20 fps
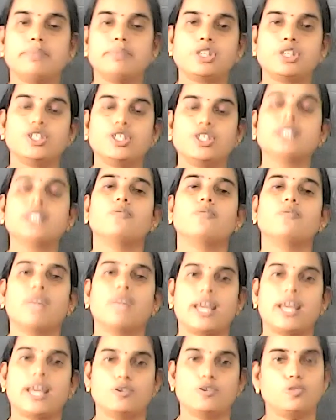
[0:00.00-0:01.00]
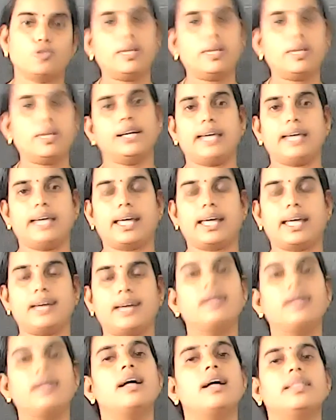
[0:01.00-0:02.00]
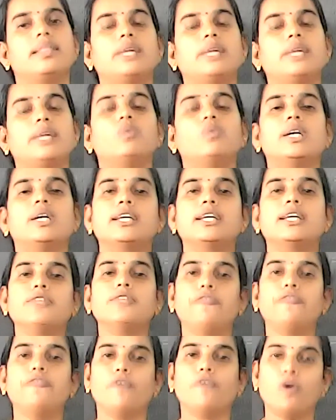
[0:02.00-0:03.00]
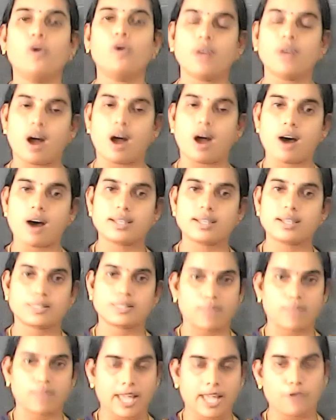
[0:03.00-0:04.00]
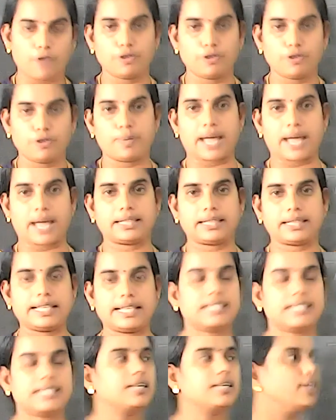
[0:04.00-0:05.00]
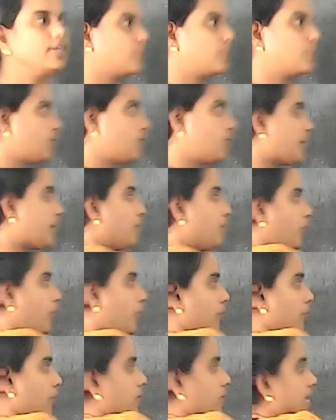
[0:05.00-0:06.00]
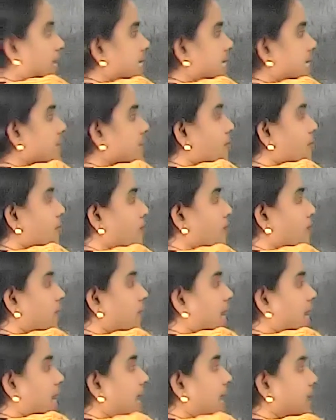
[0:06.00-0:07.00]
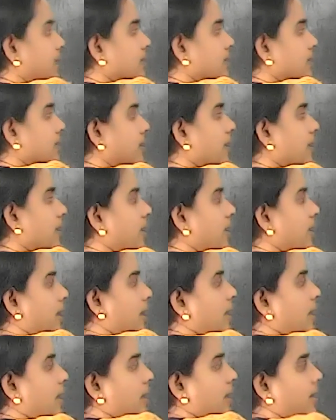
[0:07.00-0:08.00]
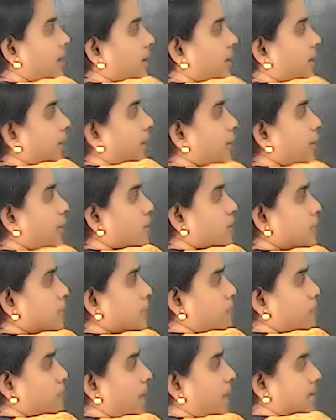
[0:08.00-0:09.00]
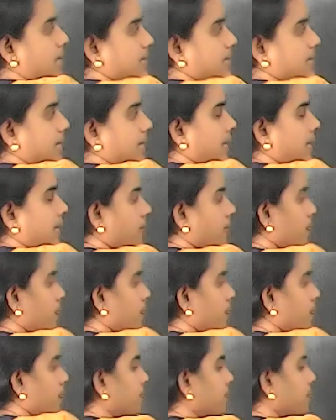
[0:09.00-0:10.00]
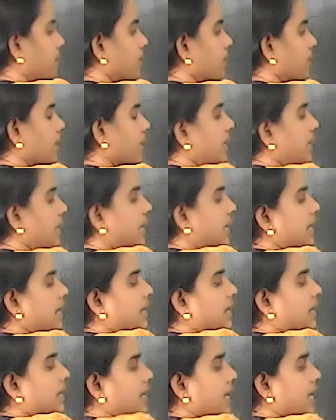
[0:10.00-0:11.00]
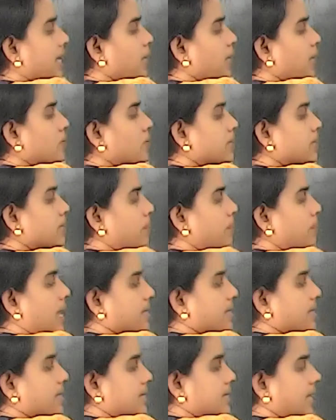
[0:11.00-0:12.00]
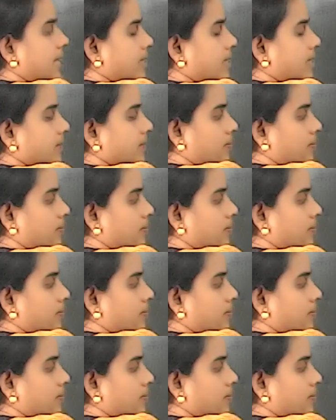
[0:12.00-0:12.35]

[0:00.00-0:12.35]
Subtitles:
the measures we have to be taken. Then what are the 4 R's we have to practice? So the important one is we can reduce plastic, reuse plastic,